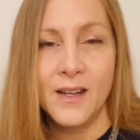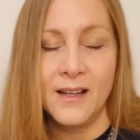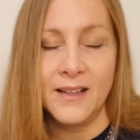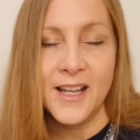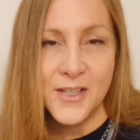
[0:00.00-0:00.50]

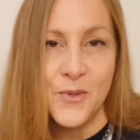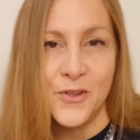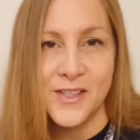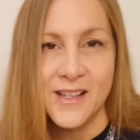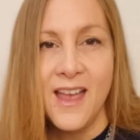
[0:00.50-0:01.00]

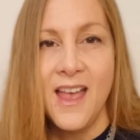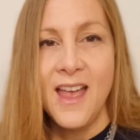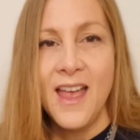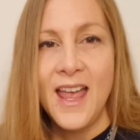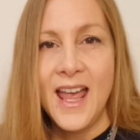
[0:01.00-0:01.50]
customers.
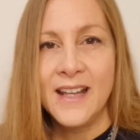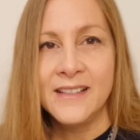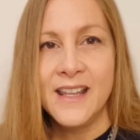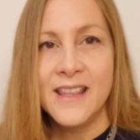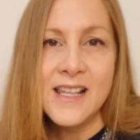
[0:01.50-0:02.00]

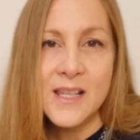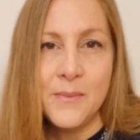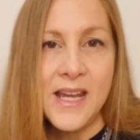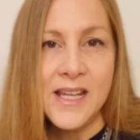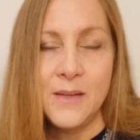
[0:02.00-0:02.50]
And this is
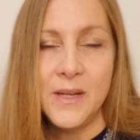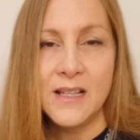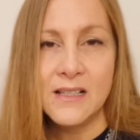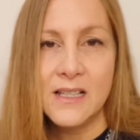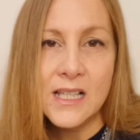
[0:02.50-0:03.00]
amazing
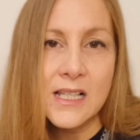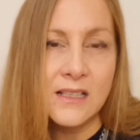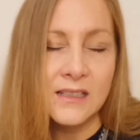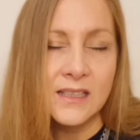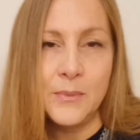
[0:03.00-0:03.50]
because this is a
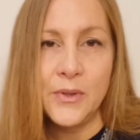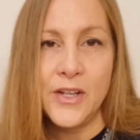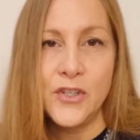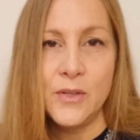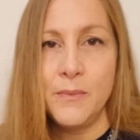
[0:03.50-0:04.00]

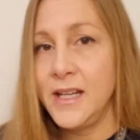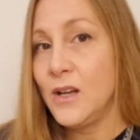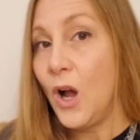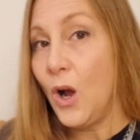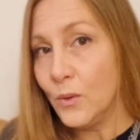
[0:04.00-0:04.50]
collaboration
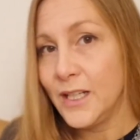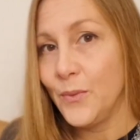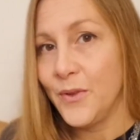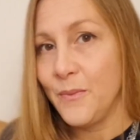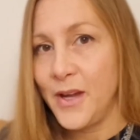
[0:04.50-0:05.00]
made only
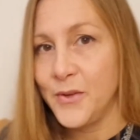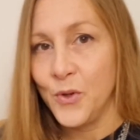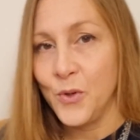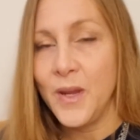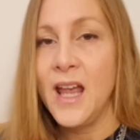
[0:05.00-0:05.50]
with my
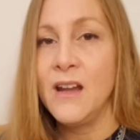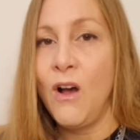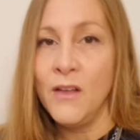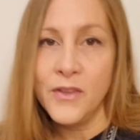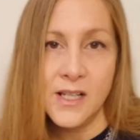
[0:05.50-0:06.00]
group, and
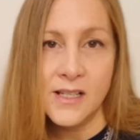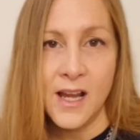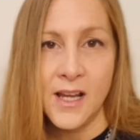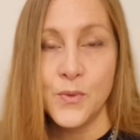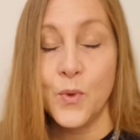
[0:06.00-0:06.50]
all the
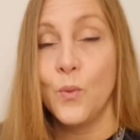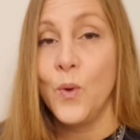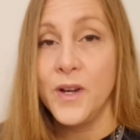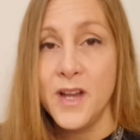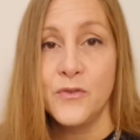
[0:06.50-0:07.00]
designs were
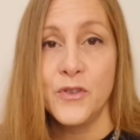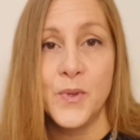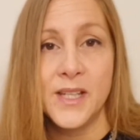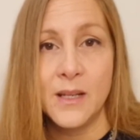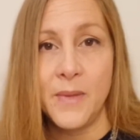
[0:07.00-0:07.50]

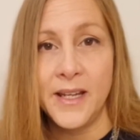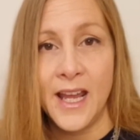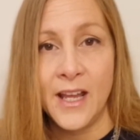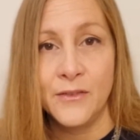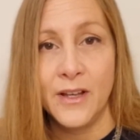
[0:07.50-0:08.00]
100% by
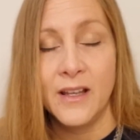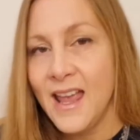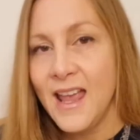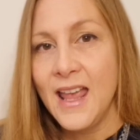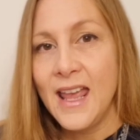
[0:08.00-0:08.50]
Canva.
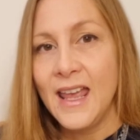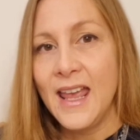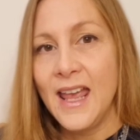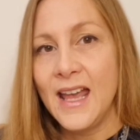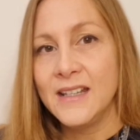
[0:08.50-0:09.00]

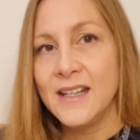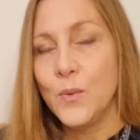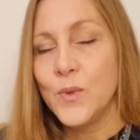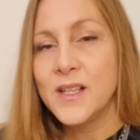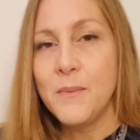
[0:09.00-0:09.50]
And
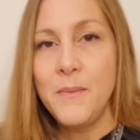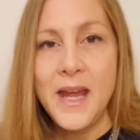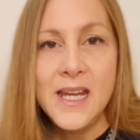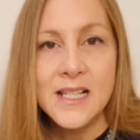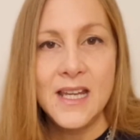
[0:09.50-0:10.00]
it was
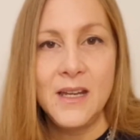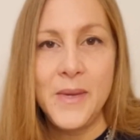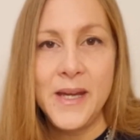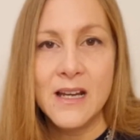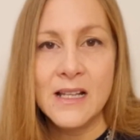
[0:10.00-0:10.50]
amazing
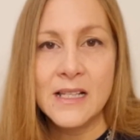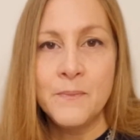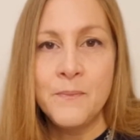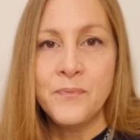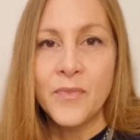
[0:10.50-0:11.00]
because
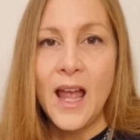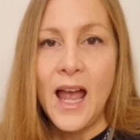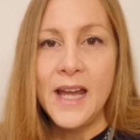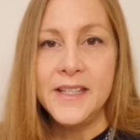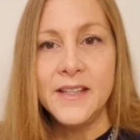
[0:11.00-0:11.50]

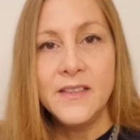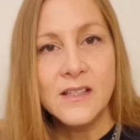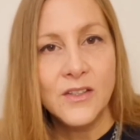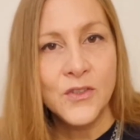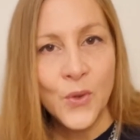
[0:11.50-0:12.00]
I did
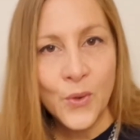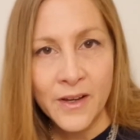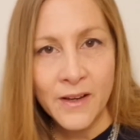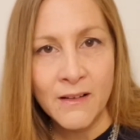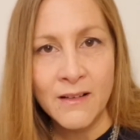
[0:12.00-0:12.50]
this
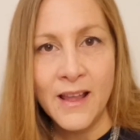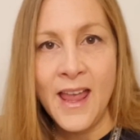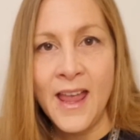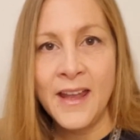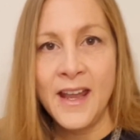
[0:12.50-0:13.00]
tutorial
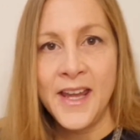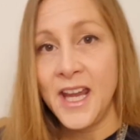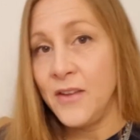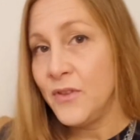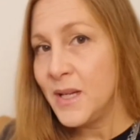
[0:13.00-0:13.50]
and I gave them an